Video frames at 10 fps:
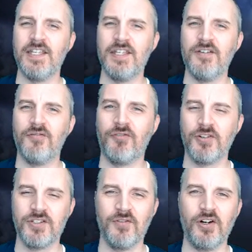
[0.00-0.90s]

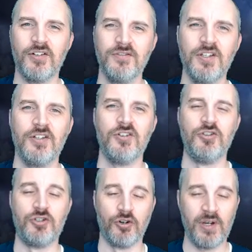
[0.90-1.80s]
first of all,
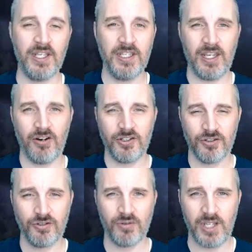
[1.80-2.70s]
during character
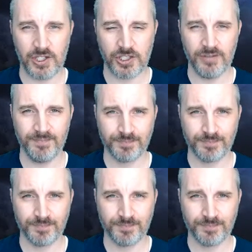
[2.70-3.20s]
creation,